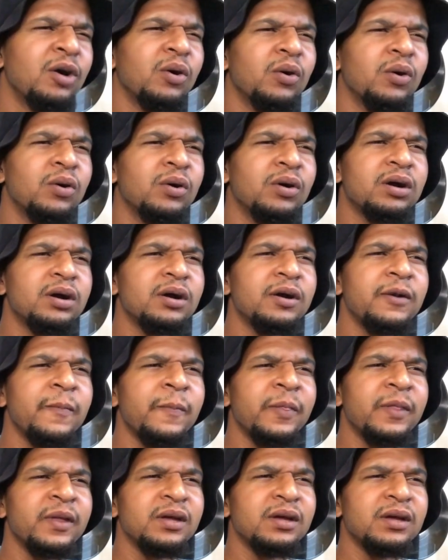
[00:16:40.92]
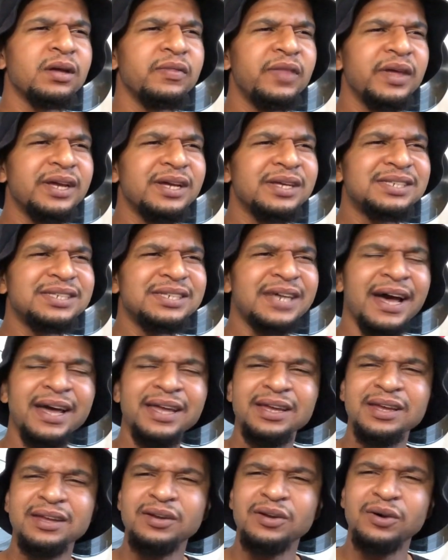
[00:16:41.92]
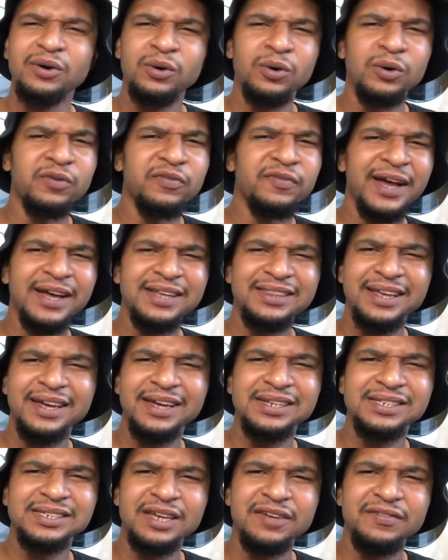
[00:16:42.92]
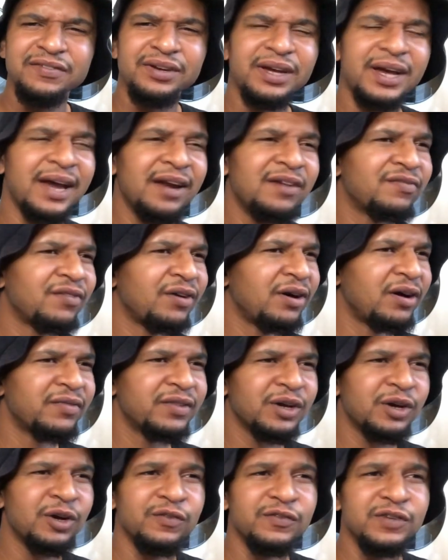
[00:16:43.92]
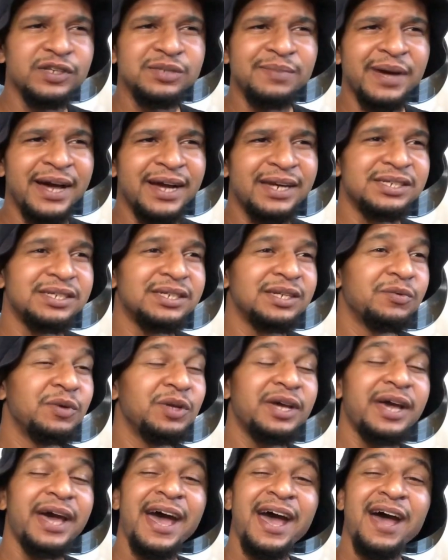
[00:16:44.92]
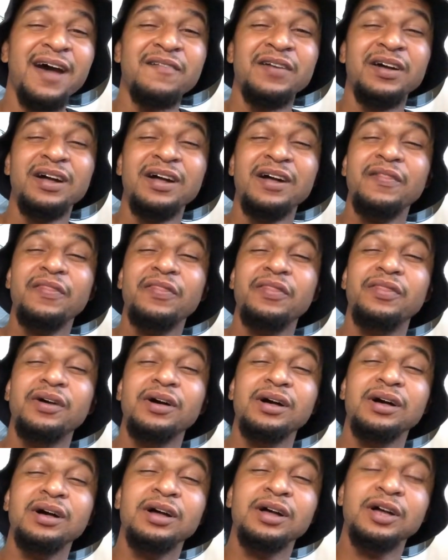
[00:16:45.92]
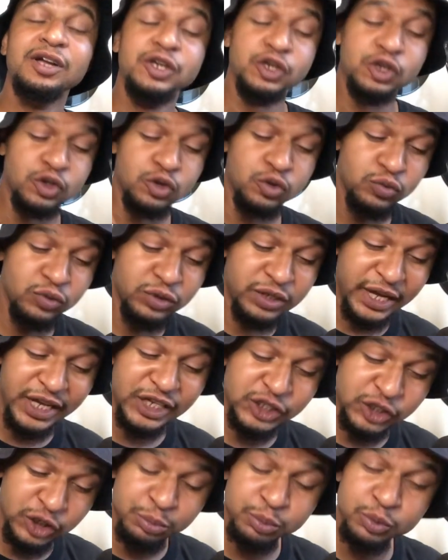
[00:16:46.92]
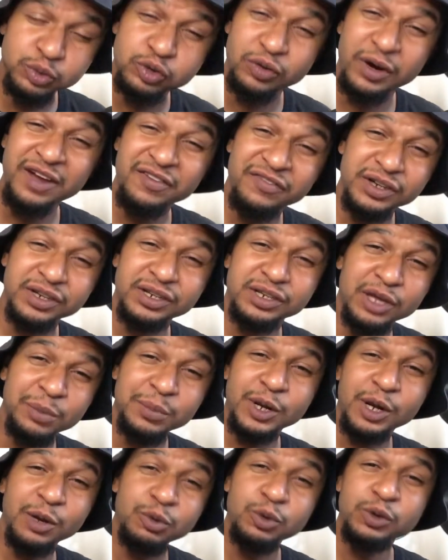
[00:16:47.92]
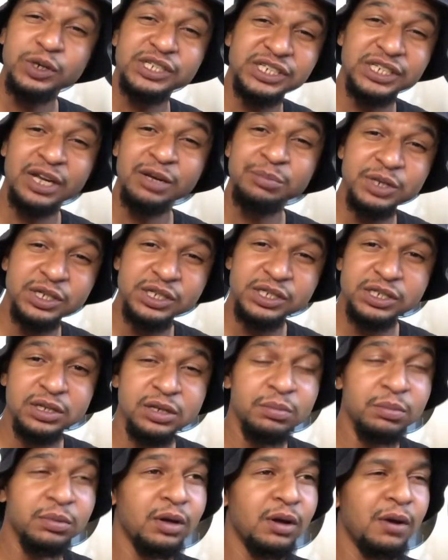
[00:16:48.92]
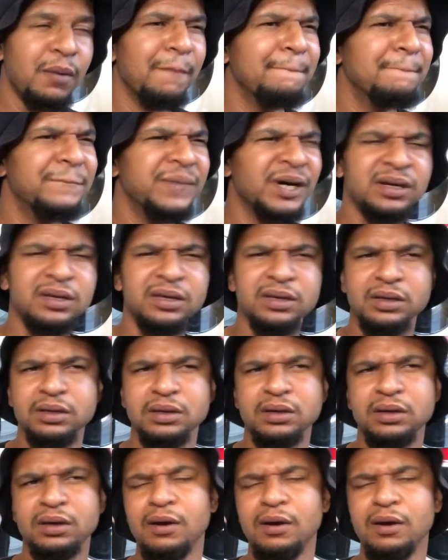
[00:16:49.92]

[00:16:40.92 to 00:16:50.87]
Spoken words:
Or they could tie in the whole fact that Xavier got involved in Kofi's match, and then we could have the New Day triple threat for the WWE Championship. Book it.